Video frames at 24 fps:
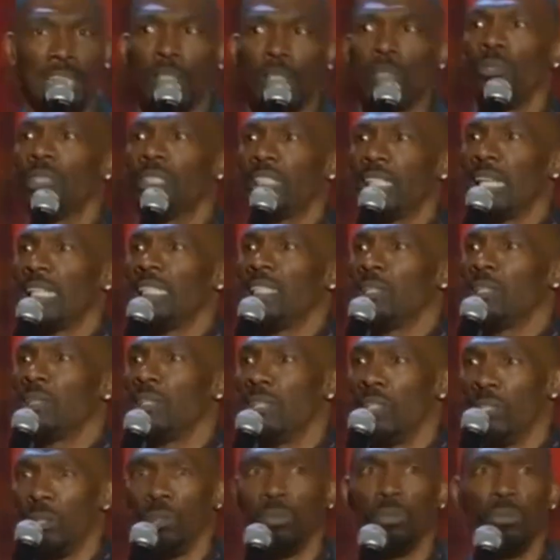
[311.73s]
I know you've seen it
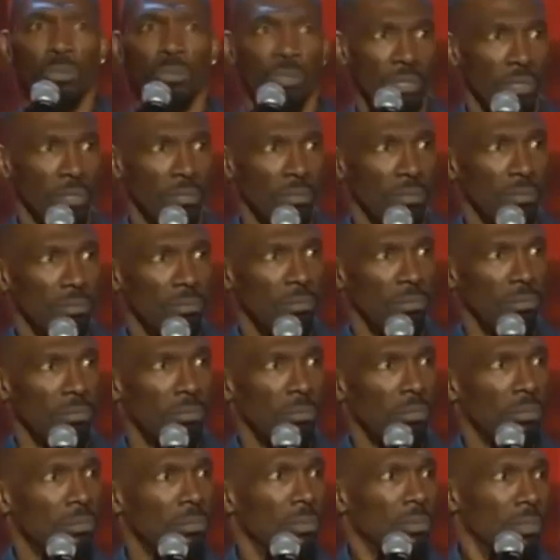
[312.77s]
on the news.
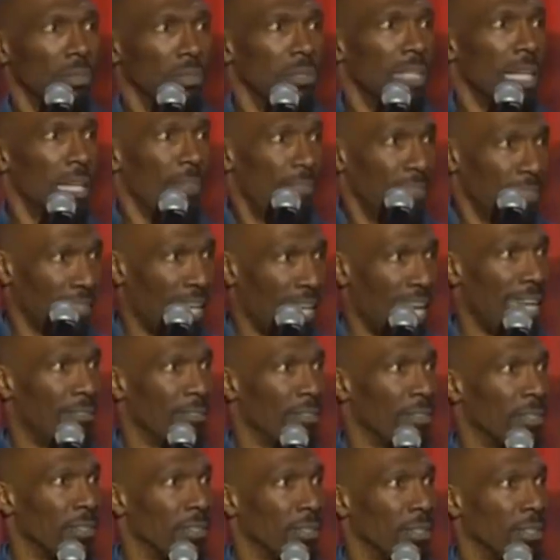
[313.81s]
They
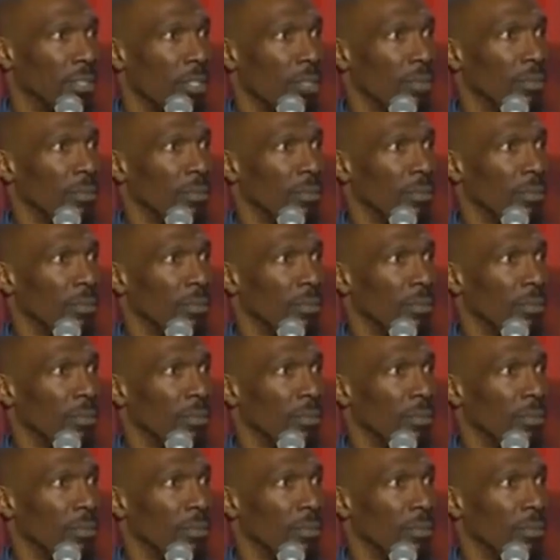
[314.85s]
forgave her, you